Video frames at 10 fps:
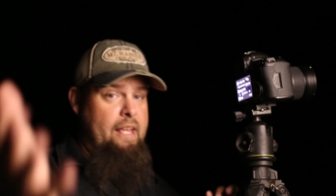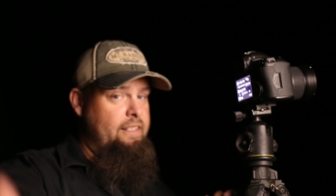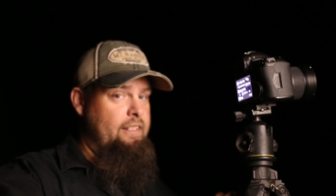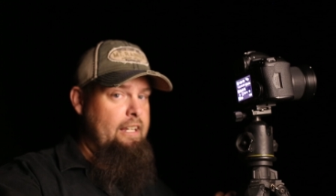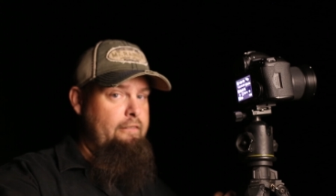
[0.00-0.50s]

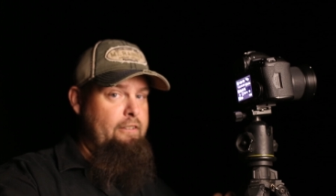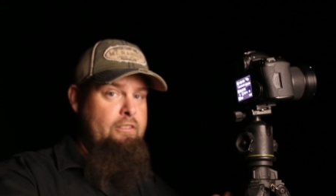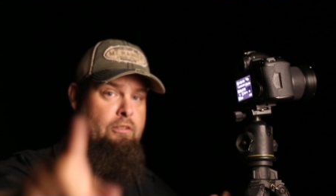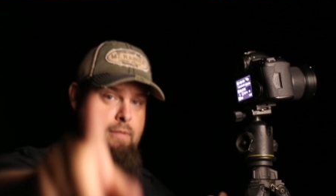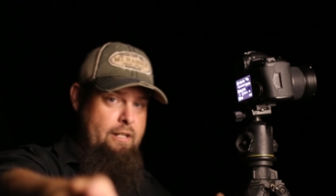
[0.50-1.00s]
that's a
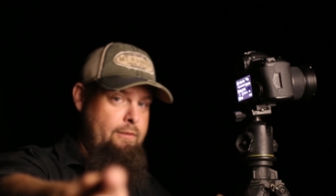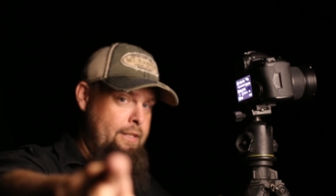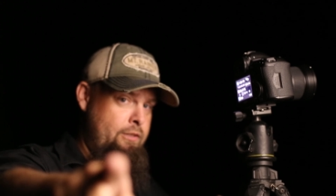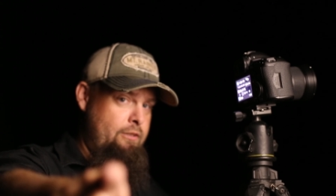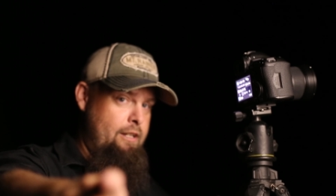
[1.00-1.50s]
given. You better
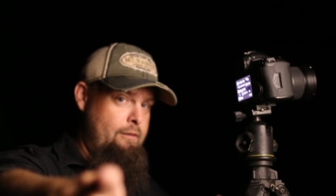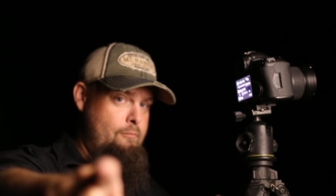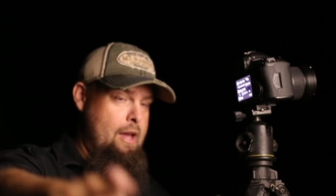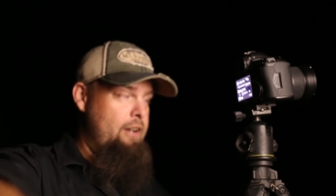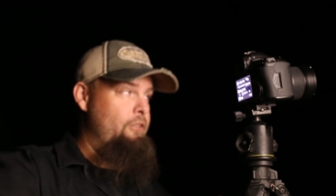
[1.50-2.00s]
be shooting
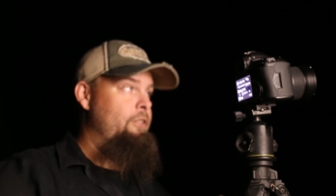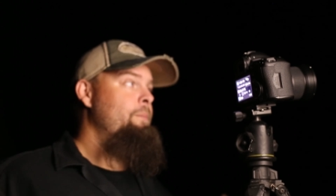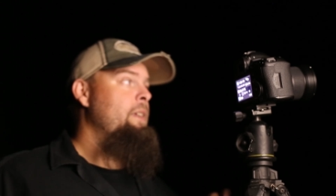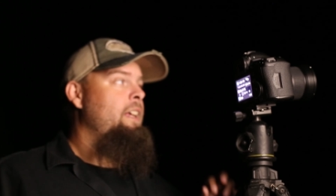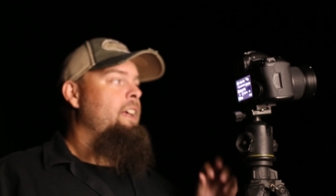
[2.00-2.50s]
in manual.
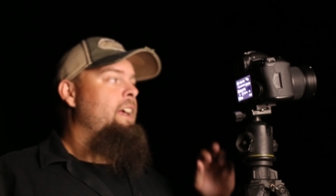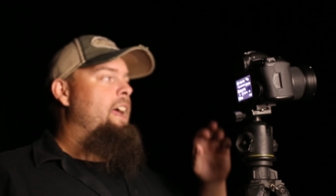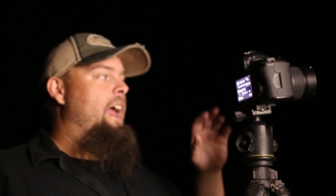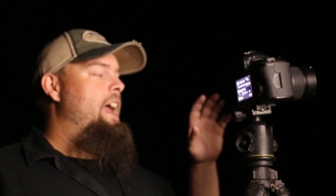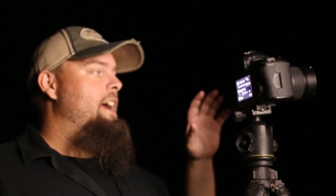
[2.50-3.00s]

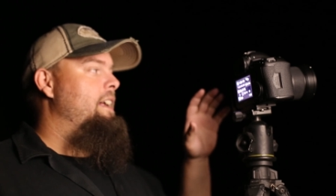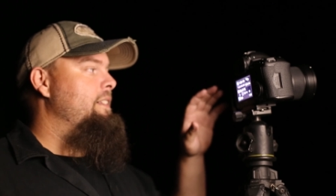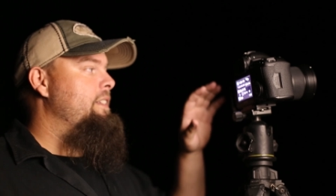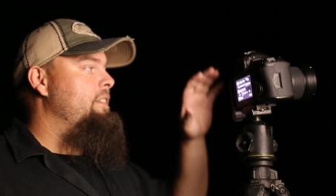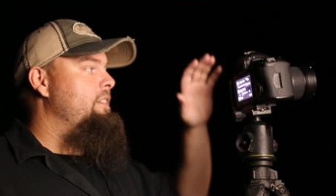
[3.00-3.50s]

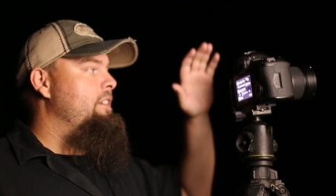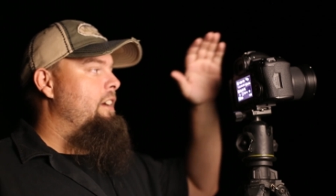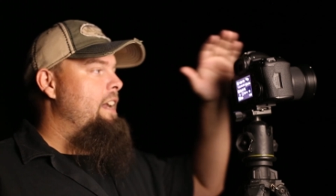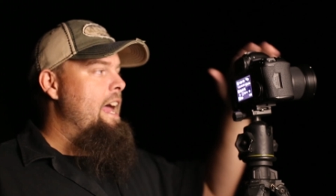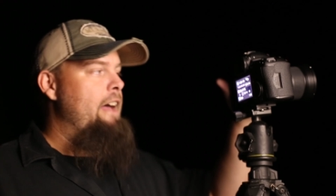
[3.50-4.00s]
And
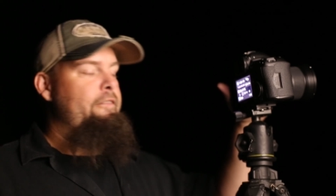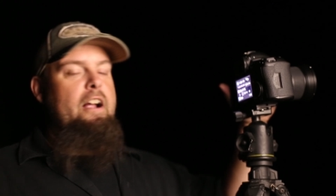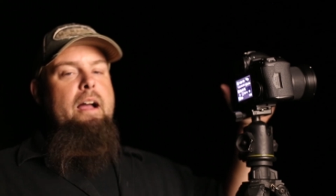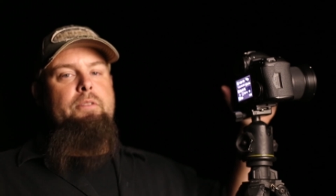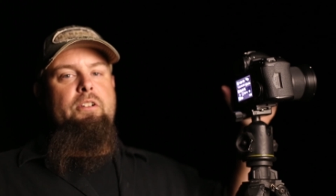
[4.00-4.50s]
you're going to have
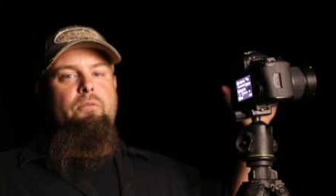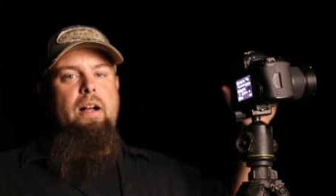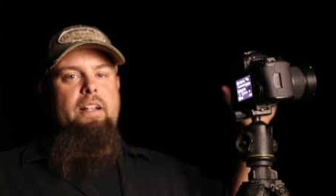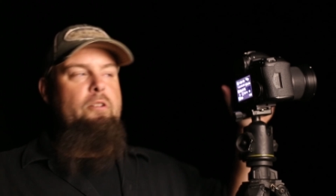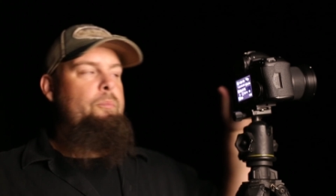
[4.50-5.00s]
your aperture
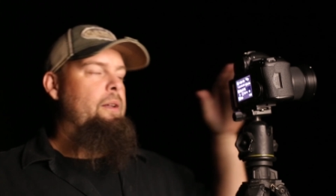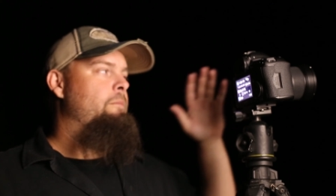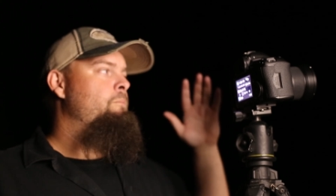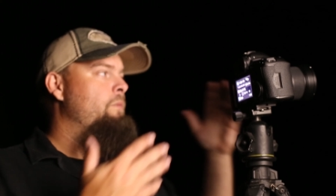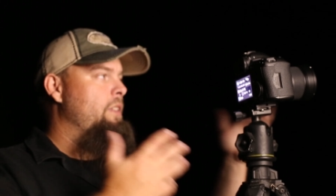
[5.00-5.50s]
wide
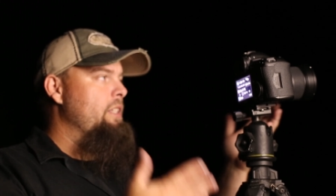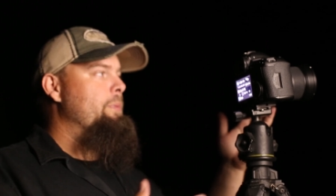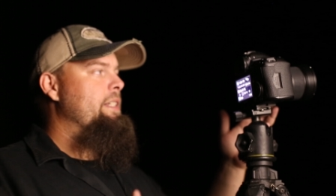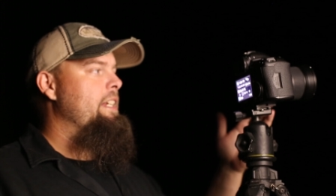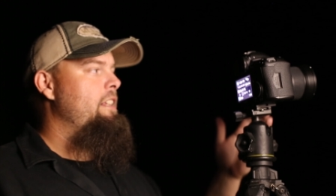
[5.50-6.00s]
open this
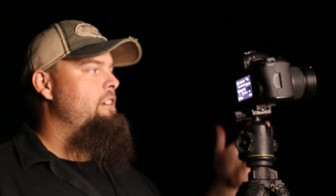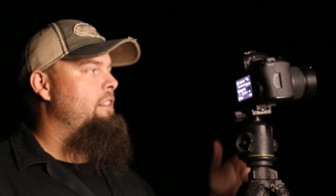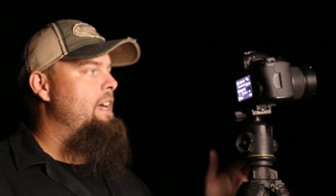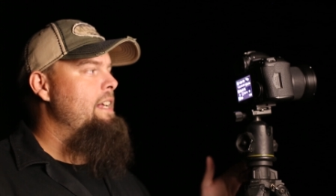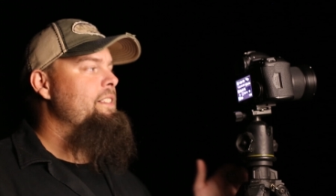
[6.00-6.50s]

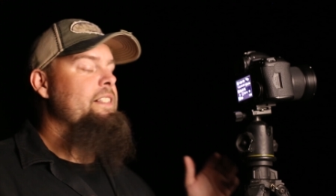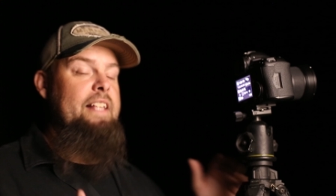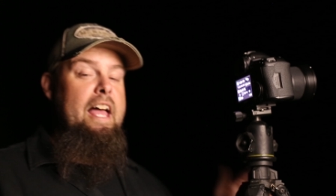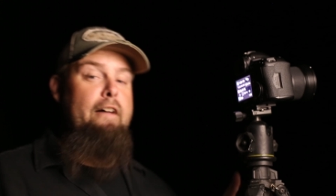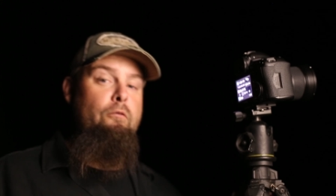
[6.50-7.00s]
particular lens
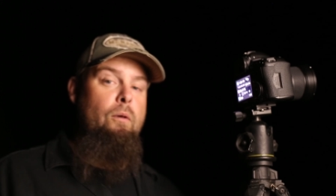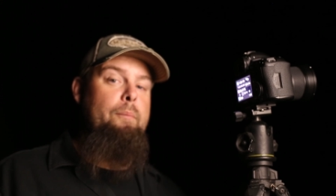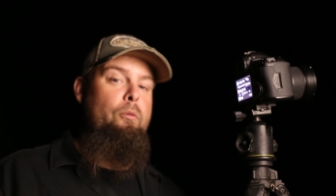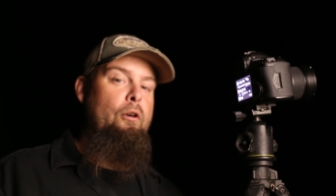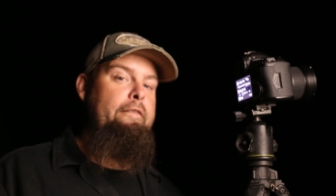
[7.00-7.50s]
is
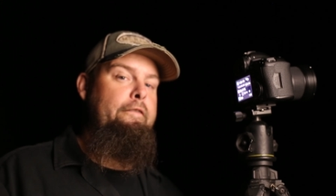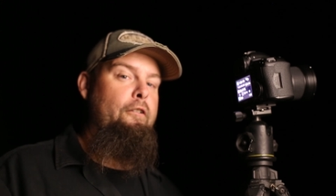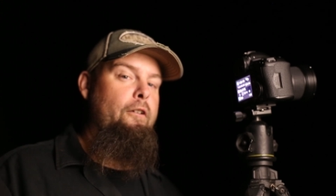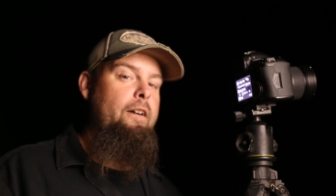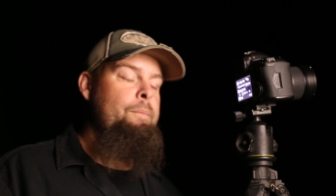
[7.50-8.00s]

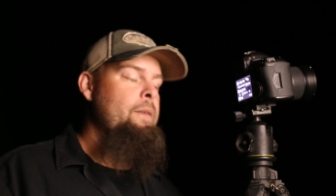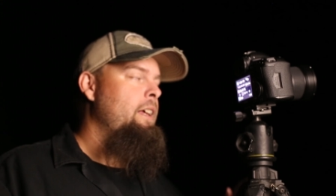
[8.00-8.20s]
f1.4,